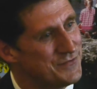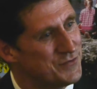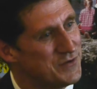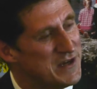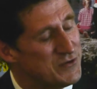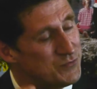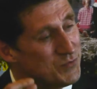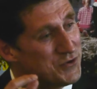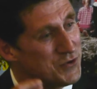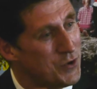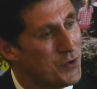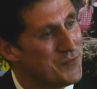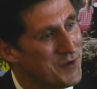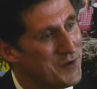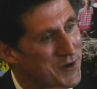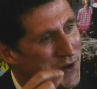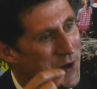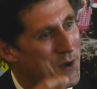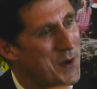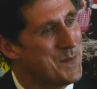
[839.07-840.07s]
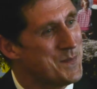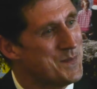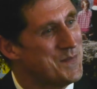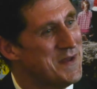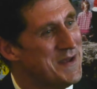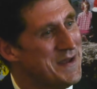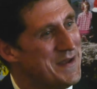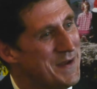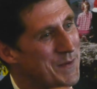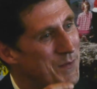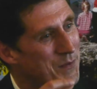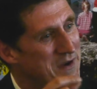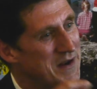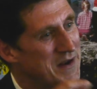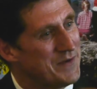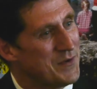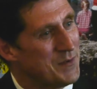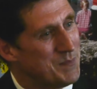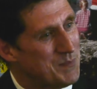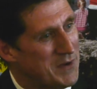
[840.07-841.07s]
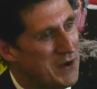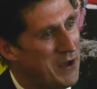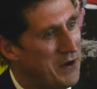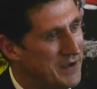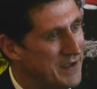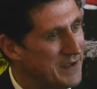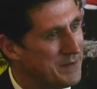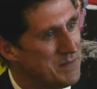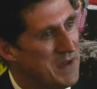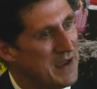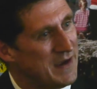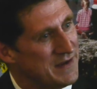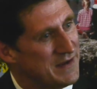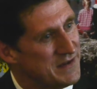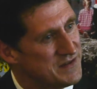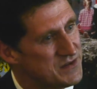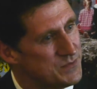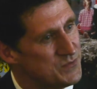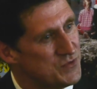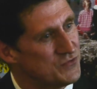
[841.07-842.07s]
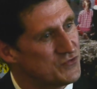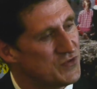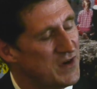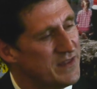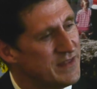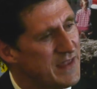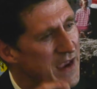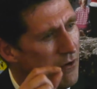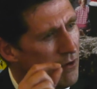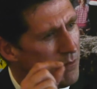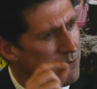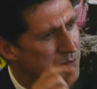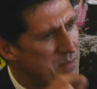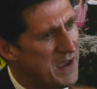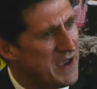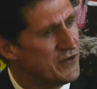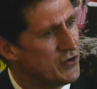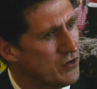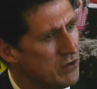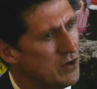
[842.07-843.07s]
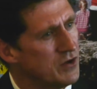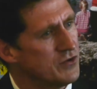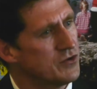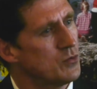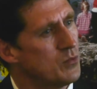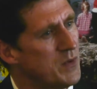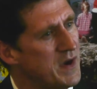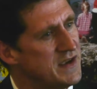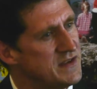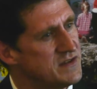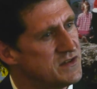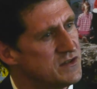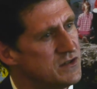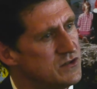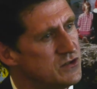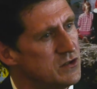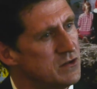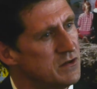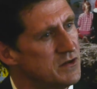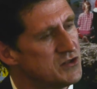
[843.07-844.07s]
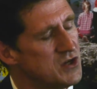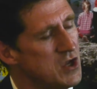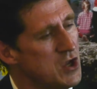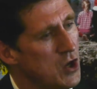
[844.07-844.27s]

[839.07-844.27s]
It would overcome whatever blocking mechanism you've tried. There are better, other ways to do it.